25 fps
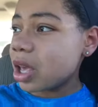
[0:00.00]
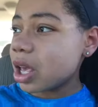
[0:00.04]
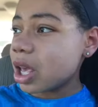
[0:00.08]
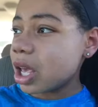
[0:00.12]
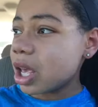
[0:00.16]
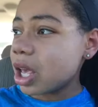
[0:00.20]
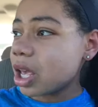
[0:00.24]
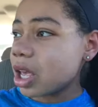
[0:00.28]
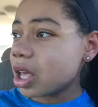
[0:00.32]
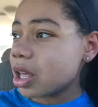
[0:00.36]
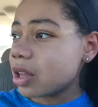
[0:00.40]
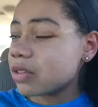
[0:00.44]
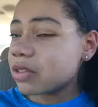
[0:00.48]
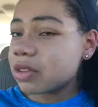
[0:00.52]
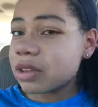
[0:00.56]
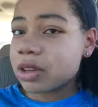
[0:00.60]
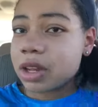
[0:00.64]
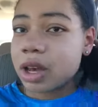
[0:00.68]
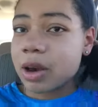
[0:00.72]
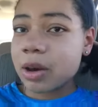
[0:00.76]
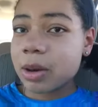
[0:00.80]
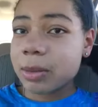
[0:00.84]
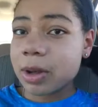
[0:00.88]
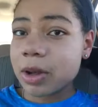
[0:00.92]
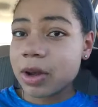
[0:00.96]
And
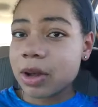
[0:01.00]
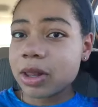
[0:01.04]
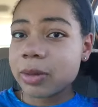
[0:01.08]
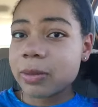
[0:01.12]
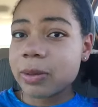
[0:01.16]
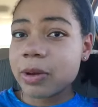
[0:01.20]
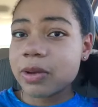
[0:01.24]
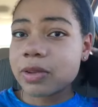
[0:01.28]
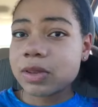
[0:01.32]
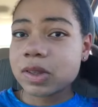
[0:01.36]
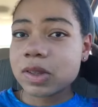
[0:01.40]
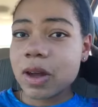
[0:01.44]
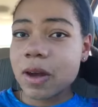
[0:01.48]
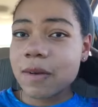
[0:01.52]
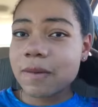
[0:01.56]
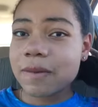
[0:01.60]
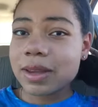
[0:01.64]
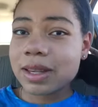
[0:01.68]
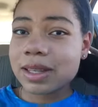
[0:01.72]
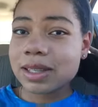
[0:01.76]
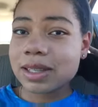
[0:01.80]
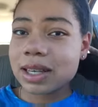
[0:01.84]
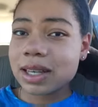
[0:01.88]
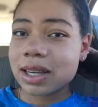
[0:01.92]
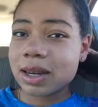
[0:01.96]
now I'm here at the post
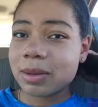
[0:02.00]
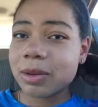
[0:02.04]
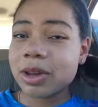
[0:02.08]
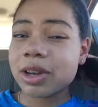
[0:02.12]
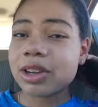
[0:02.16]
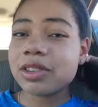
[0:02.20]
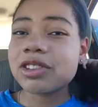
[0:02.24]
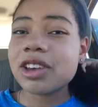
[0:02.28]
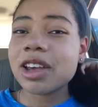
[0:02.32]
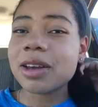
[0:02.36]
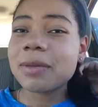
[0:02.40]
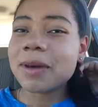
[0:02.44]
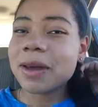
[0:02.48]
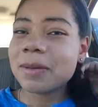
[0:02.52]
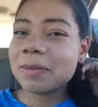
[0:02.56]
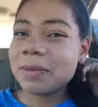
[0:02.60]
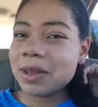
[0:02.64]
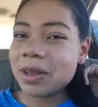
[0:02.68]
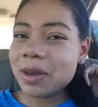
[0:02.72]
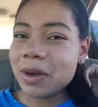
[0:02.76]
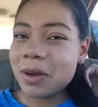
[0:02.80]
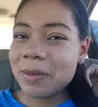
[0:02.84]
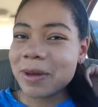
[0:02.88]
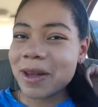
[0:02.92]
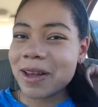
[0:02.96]
office and I'm gonna check my
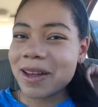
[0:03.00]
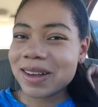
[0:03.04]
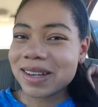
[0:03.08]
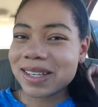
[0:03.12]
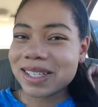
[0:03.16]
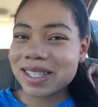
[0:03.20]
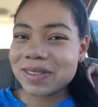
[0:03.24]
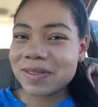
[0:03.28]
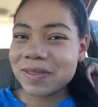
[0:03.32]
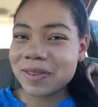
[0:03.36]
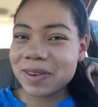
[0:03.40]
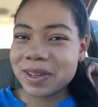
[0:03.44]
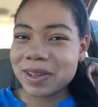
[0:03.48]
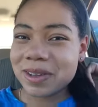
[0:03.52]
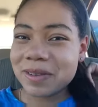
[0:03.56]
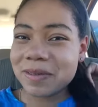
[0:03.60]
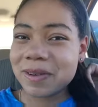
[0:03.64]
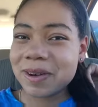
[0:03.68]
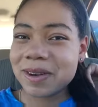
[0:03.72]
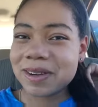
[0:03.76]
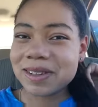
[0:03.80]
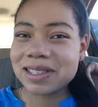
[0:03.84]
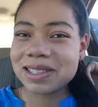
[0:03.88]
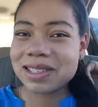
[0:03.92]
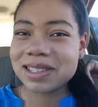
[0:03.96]
P.O. box for the
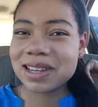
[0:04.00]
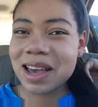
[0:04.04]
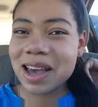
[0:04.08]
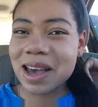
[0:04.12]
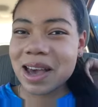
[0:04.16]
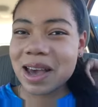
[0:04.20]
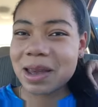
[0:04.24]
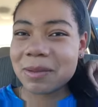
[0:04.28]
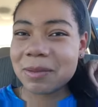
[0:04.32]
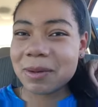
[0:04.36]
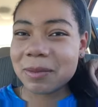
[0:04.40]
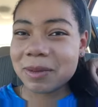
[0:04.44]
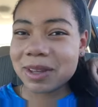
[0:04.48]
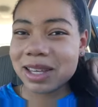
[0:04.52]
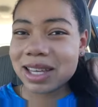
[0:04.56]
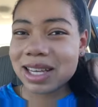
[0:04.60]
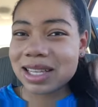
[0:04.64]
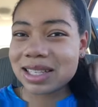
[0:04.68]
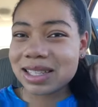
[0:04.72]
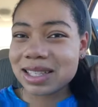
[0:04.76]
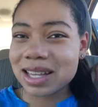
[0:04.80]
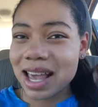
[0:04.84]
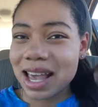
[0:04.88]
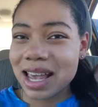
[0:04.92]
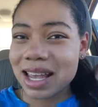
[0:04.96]
first time. I'm really
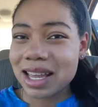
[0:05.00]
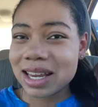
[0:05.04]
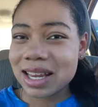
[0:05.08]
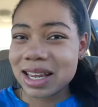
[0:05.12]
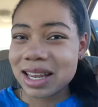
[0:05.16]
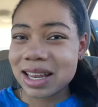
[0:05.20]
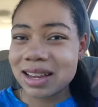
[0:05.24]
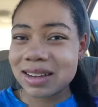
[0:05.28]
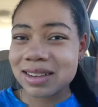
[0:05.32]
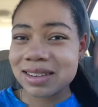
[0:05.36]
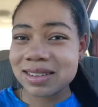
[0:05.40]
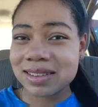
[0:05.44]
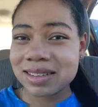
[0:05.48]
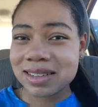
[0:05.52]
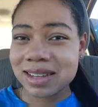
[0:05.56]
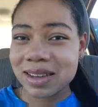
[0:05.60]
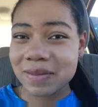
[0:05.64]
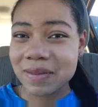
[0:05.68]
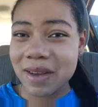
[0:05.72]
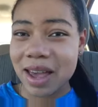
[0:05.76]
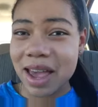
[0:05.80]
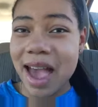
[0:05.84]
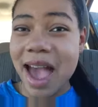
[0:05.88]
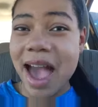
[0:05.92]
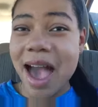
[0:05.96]
excited to see
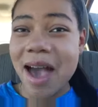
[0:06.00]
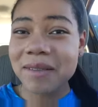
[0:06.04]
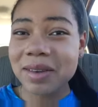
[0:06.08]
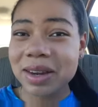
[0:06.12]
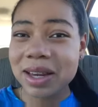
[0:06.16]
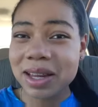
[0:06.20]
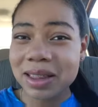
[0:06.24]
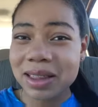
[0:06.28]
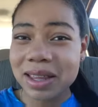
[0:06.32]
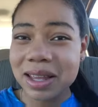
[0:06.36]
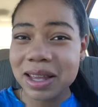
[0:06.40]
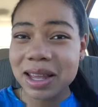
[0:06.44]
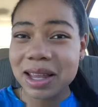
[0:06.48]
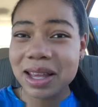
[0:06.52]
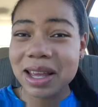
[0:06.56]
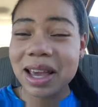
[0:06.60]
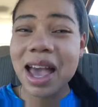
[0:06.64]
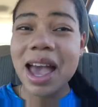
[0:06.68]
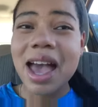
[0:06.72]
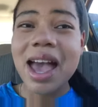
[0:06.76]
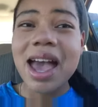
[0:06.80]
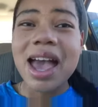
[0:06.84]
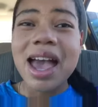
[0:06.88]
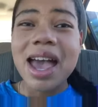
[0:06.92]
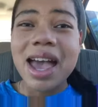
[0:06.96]
if I have anything
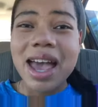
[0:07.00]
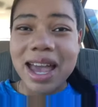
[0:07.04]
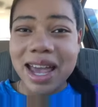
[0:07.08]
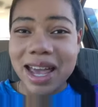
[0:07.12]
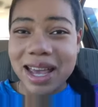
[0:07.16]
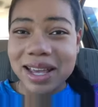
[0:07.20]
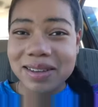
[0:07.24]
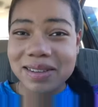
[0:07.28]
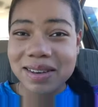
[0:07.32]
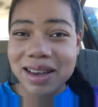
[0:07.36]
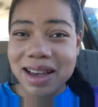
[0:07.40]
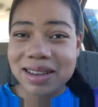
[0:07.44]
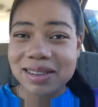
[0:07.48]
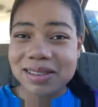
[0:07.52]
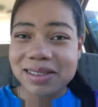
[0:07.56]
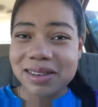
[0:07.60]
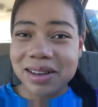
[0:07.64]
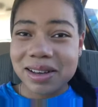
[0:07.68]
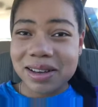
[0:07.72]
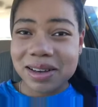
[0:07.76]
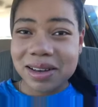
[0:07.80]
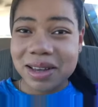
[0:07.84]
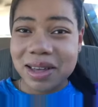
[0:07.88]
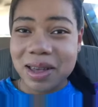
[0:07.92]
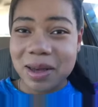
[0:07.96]
and you guys are
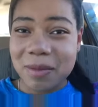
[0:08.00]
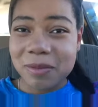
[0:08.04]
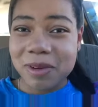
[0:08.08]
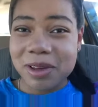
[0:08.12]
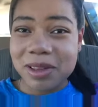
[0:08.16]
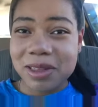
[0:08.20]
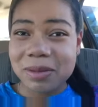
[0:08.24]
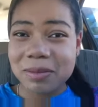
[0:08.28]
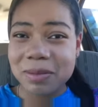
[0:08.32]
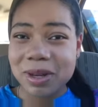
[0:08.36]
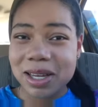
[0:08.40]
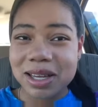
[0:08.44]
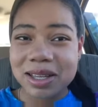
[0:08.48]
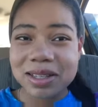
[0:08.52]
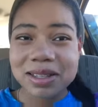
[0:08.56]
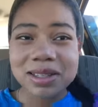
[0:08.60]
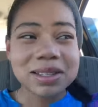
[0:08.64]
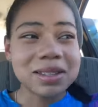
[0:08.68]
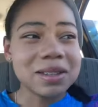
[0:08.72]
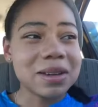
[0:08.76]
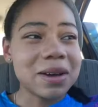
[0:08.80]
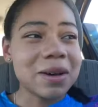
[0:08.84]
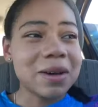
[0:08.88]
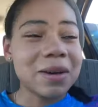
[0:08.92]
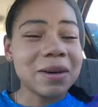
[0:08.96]
gonna come with me.
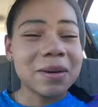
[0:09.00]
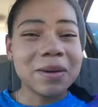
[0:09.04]
So